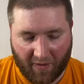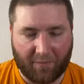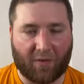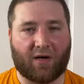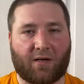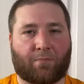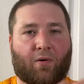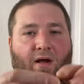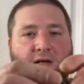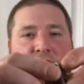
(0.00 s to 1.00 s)
buddy
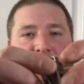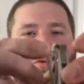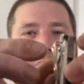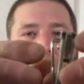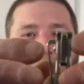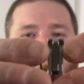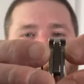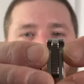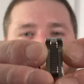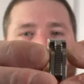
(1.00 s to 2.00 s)
Brandon swapped
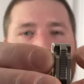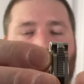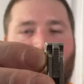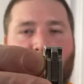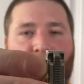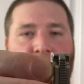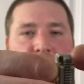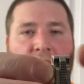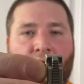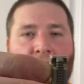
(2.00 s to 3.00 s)
this um,
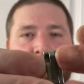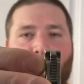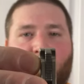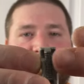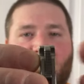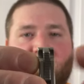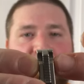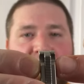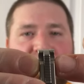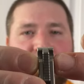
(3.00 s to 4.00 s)

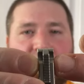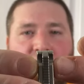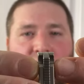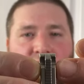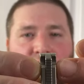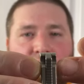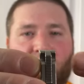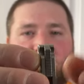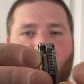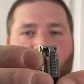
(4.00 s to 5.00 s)
backspacer out
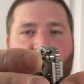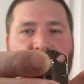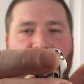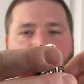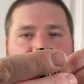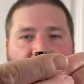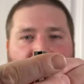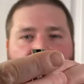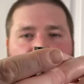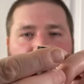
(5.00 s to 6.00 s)
with a
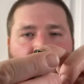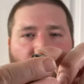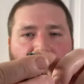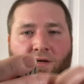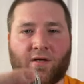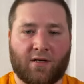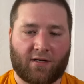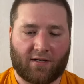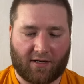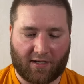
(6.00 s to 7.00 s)
titanium one.
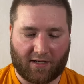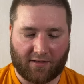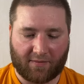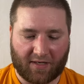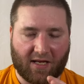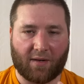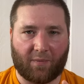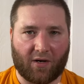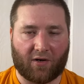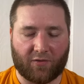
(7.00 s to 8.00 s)
Um, I can't be
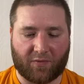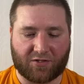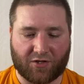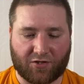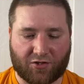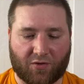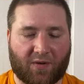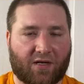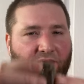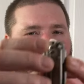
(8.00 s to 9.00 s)
100% sure, but
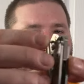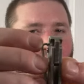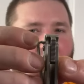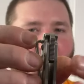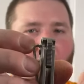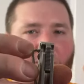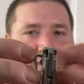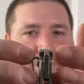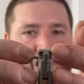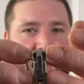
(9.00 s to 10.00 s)
I think it came with a
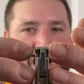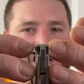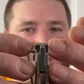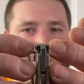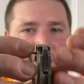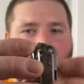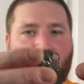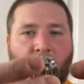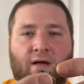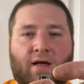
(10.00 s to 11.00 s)
brass one.
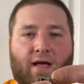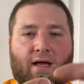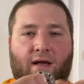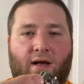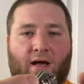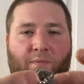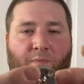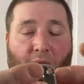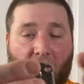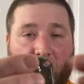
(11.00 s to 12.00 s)
And I,
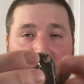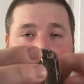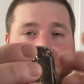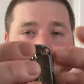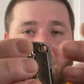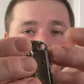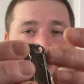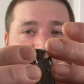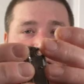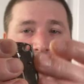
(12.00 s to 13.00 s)
I really like that
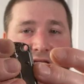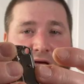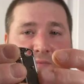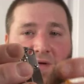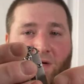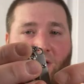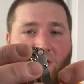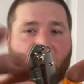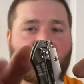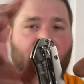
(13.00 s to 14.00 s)
he did that
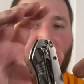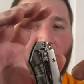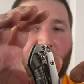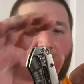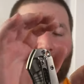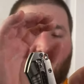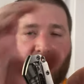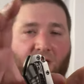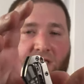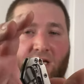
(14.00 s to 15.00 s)
because it
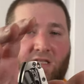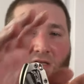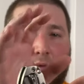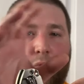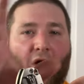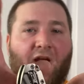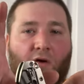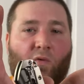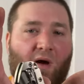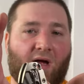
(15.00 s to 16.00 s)
one, it takes the weight
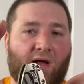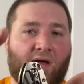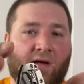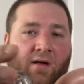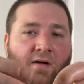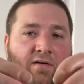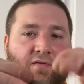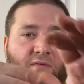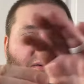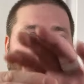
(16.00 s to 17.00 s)
away
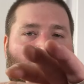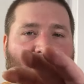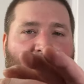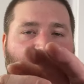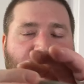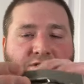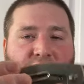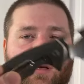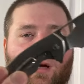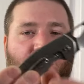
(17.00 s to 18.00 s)
from the brass
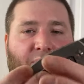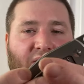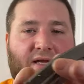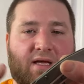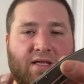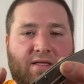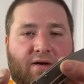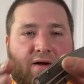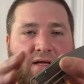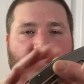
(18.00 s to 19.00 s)
uh, being in
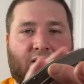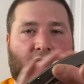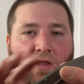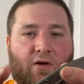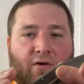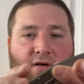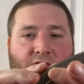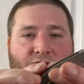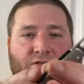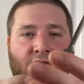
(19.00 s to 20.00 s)
there, and the color
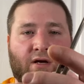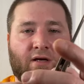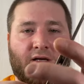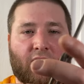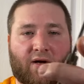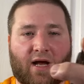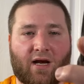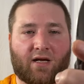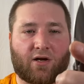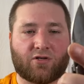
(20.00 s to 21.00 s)
is, you know, kind
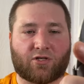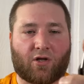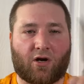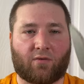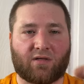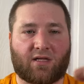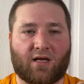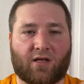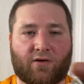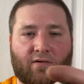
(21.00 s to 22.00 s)
of goes along with the
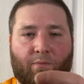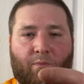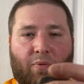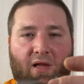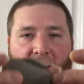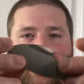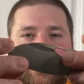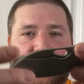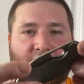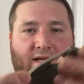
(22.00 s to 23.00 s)
other plain
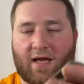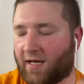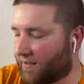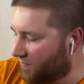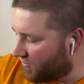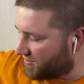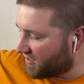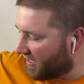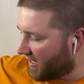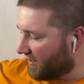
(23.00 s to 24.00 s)
titanium ones
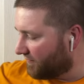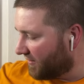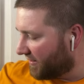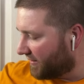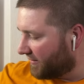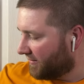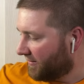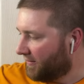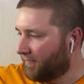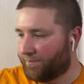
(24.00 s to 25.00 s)
I have, like
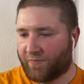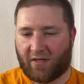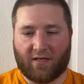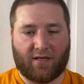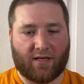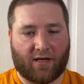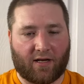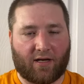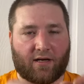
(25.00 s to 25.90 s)
the uh,